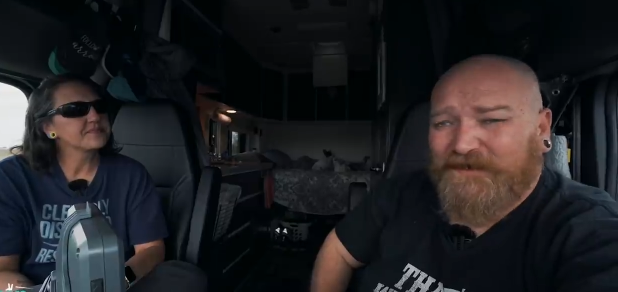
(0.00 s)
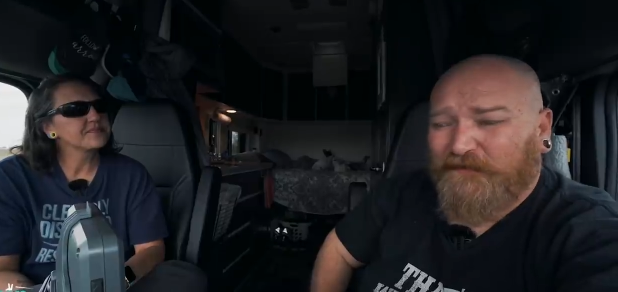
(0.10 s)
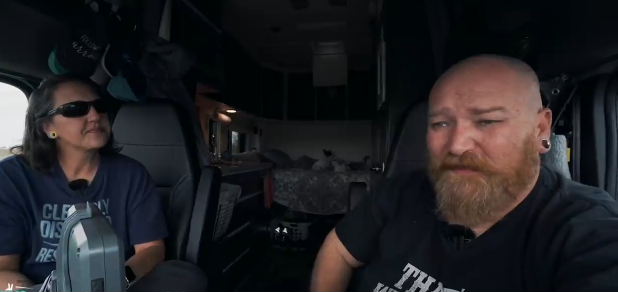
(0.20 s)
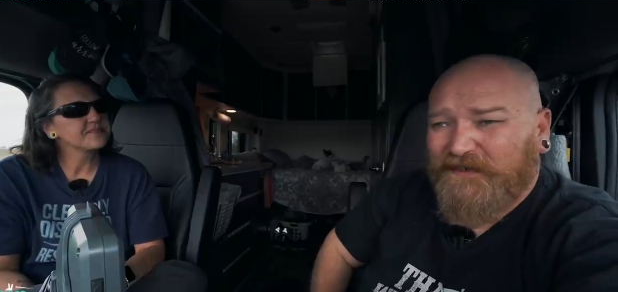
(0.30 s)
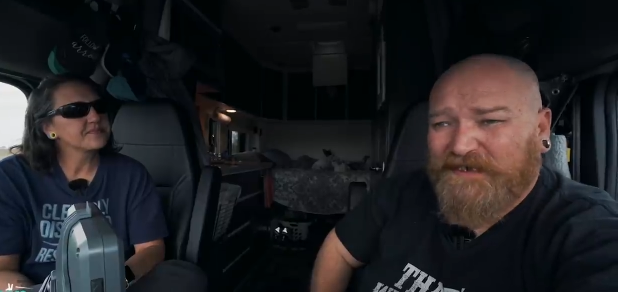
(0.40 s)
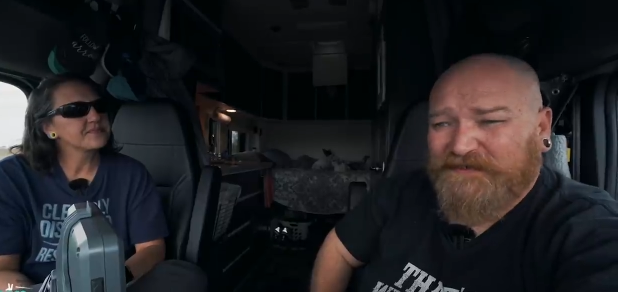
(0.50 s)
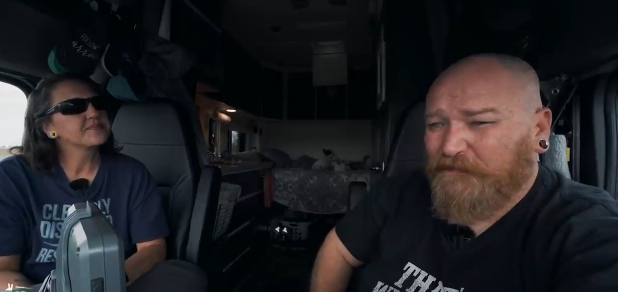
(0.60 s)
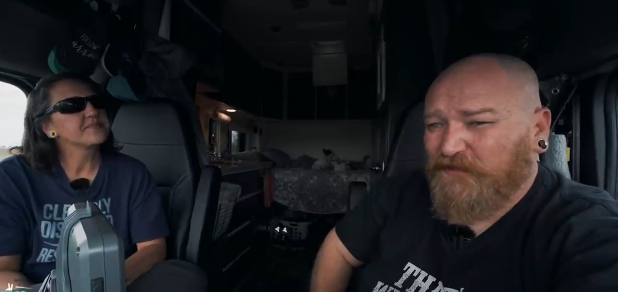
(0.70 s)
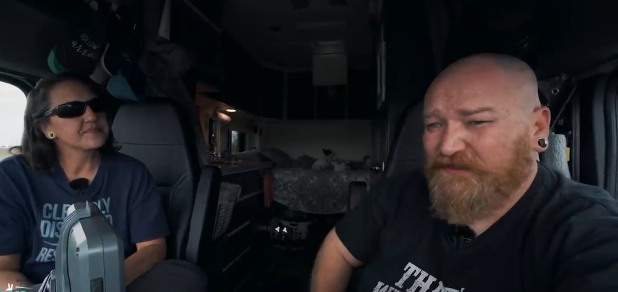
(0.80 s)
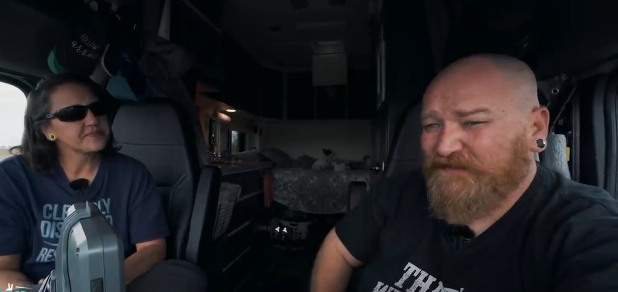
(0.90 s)
Speaker 1: or the
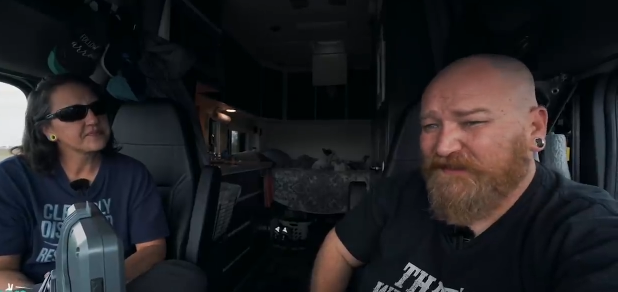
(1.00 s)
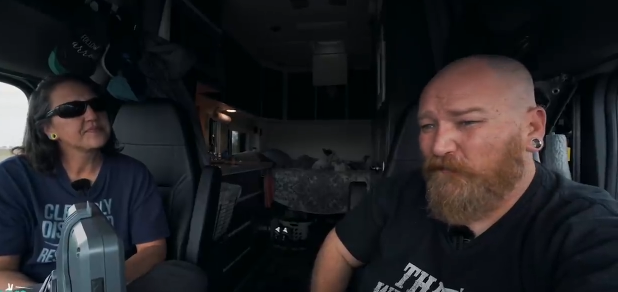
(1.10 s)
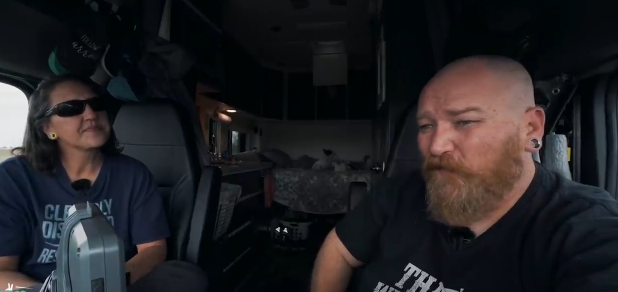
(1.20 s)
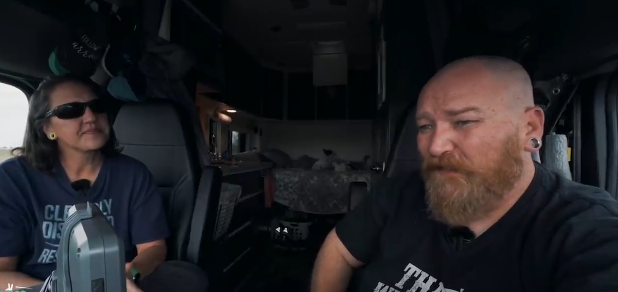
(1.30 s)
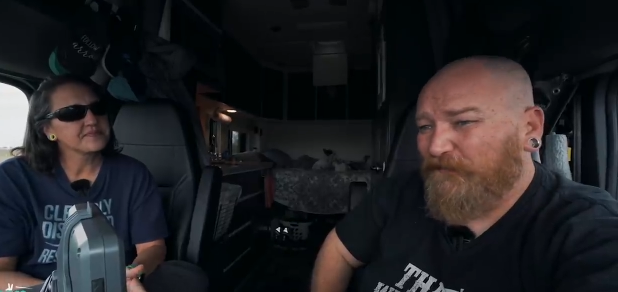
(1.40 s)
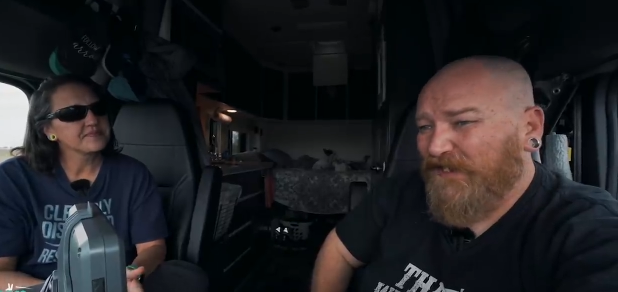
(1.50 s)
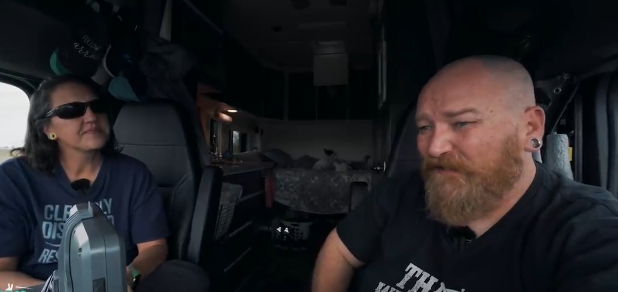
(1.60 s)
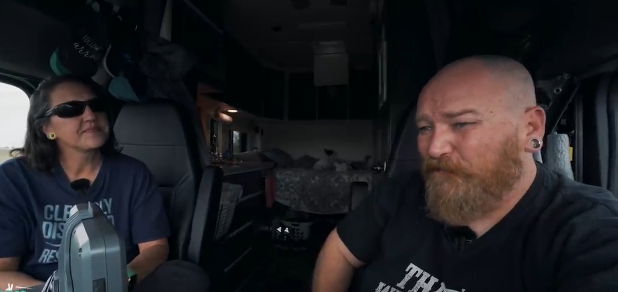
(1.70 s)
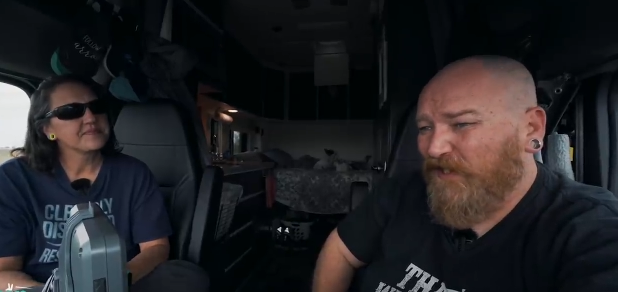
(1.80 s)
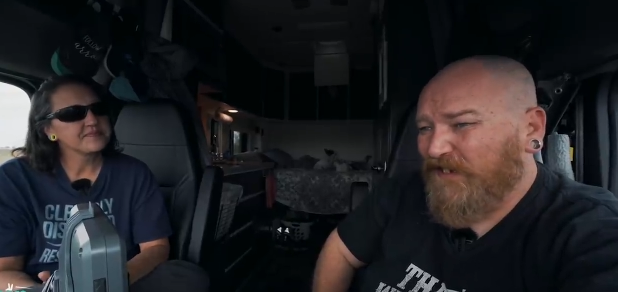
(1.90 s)
customer just didn't want to pay
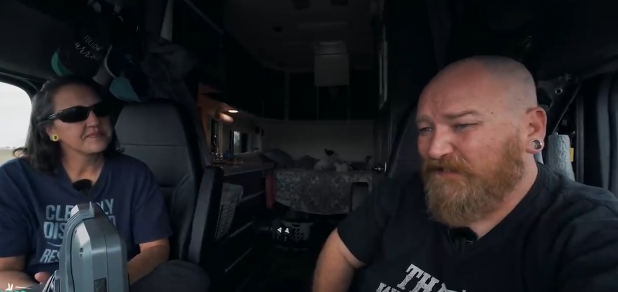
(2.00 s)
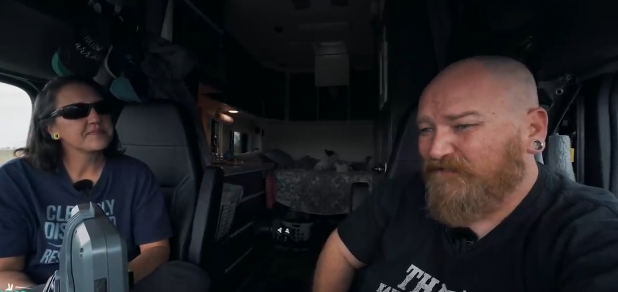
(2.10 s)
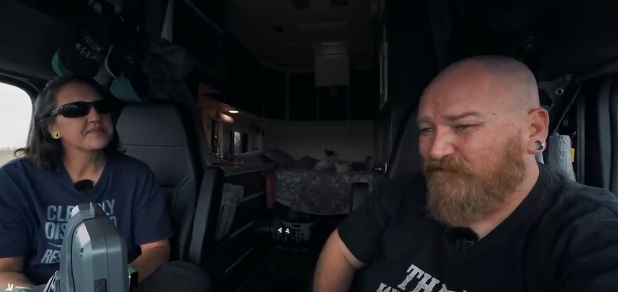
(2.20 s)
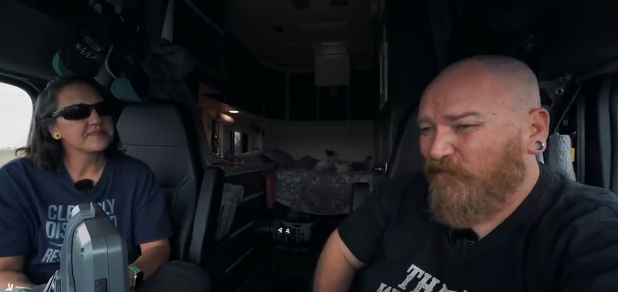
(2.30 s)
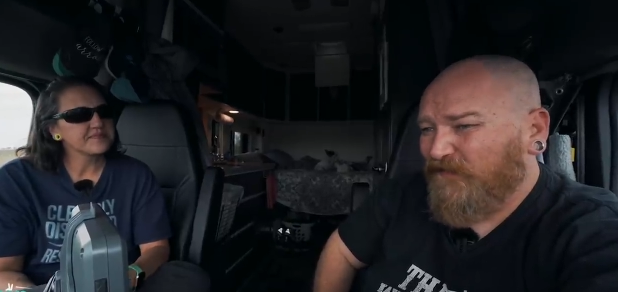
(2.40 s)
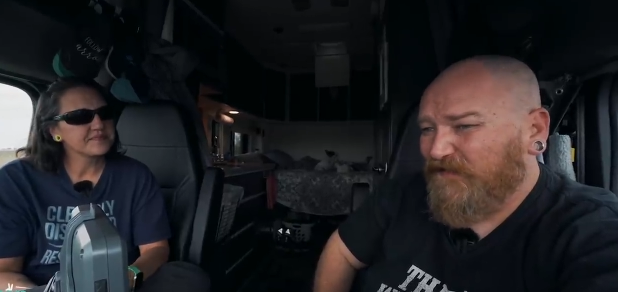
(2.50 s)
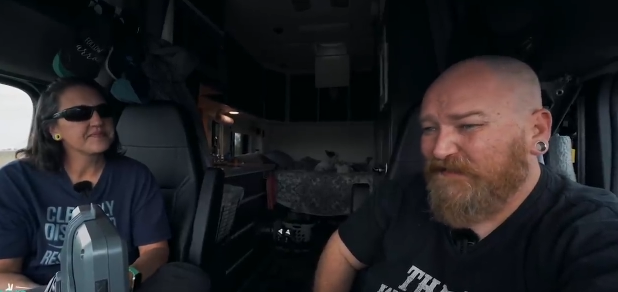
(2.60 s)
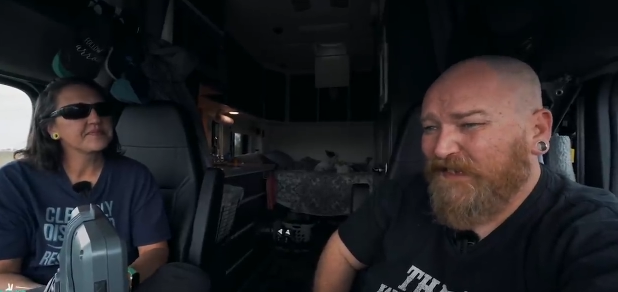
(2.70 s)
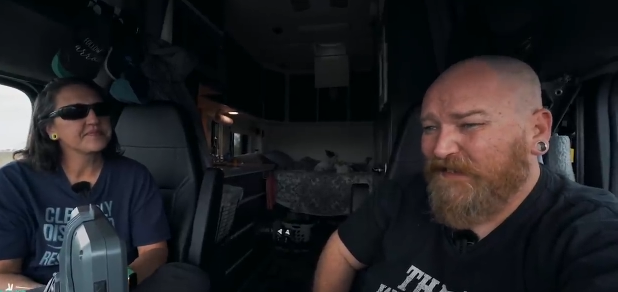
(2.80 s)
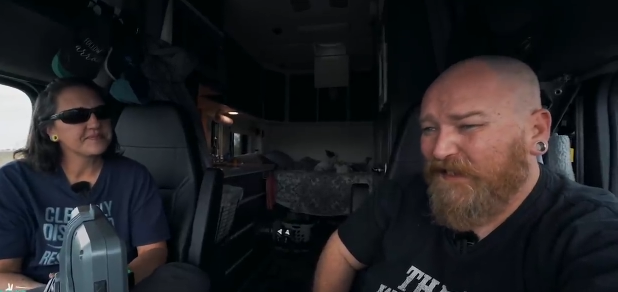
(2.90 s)
the price for the
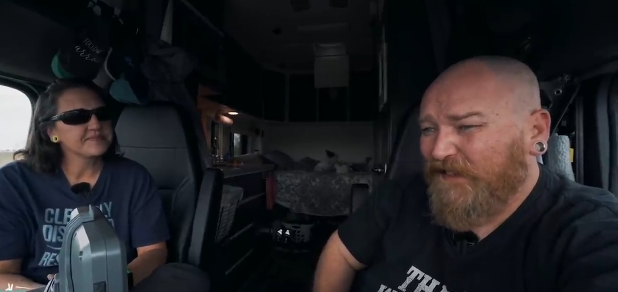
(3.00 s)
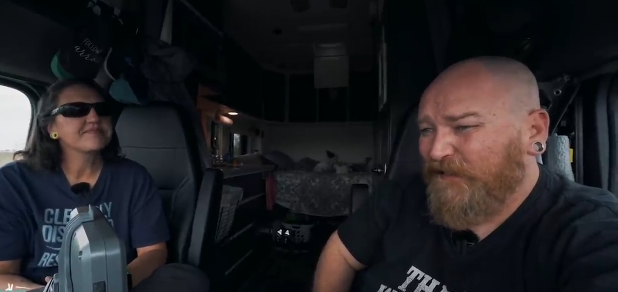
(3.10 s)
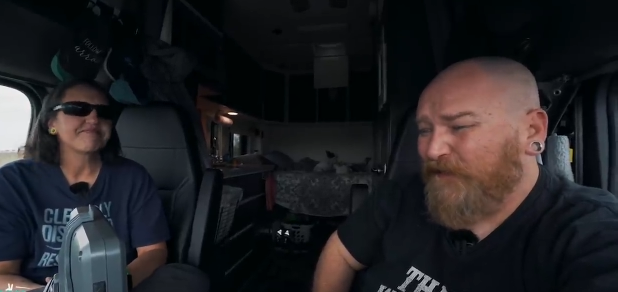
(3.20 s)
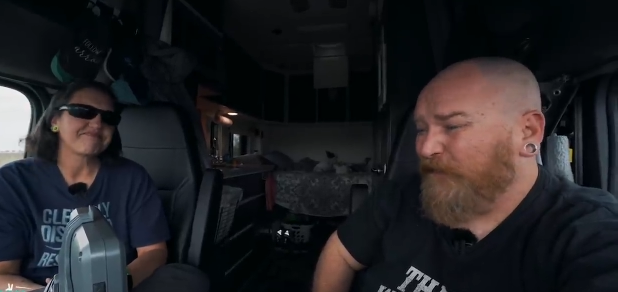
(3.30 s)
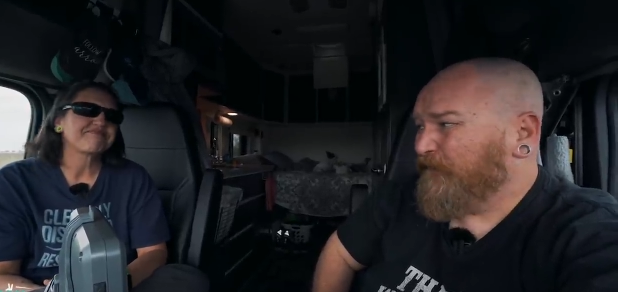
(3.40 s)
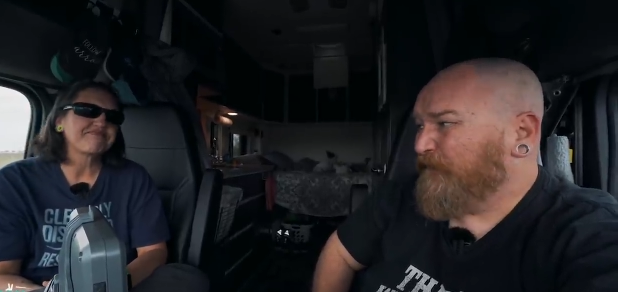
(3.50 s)
deadhead